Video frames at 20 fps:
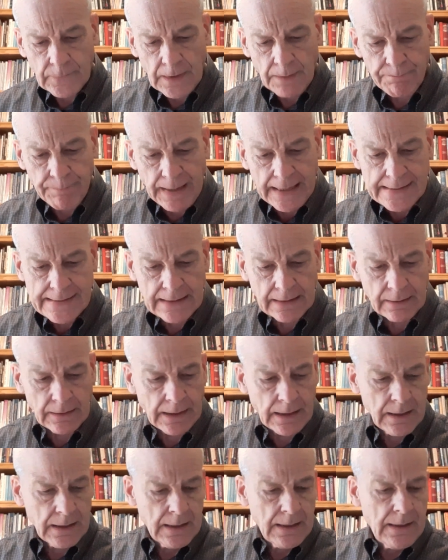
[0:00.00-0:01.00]

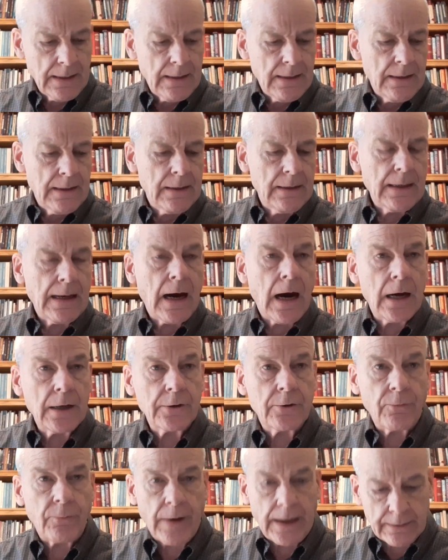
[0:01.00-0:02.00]
Basically,
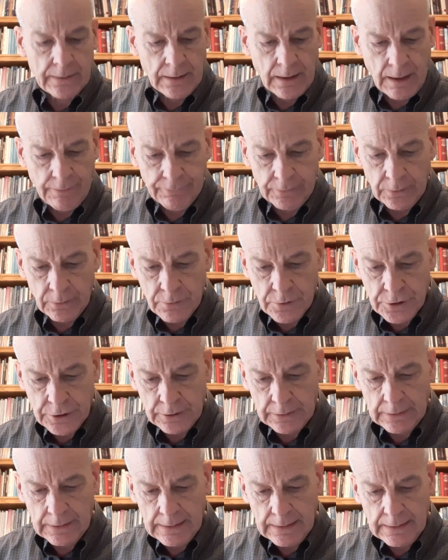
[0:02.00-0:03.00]
undirected
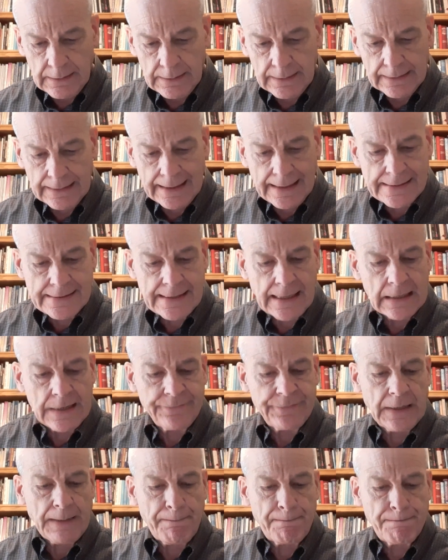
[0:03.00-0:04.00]
evolution is not
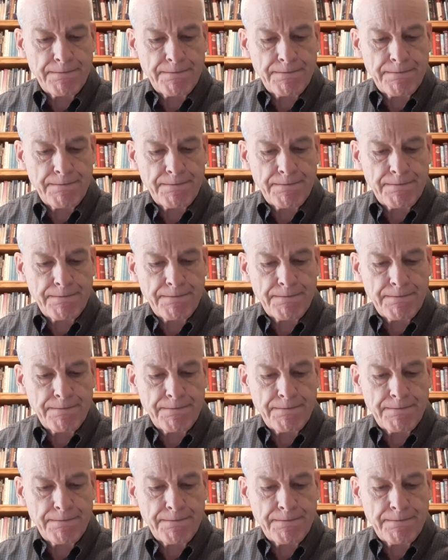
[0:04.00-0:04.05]
even a